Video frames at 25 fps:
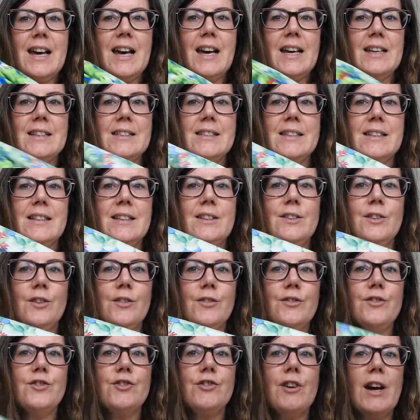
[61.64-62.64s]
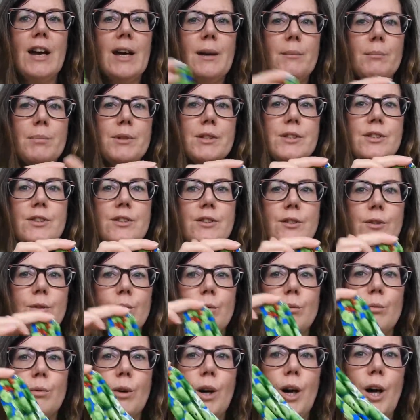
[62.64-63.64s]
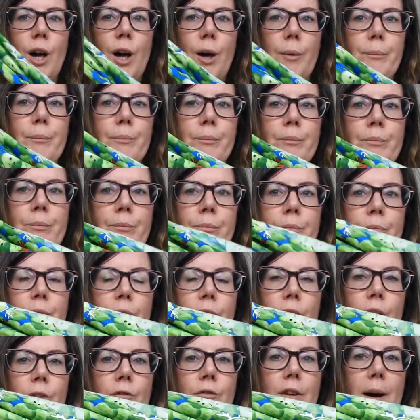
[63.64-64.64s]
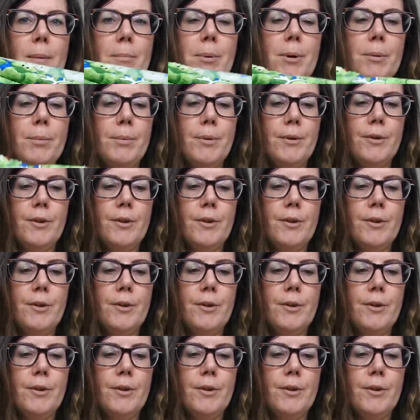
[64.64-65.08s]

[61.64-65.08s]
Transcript: has enough drape to um, wrap up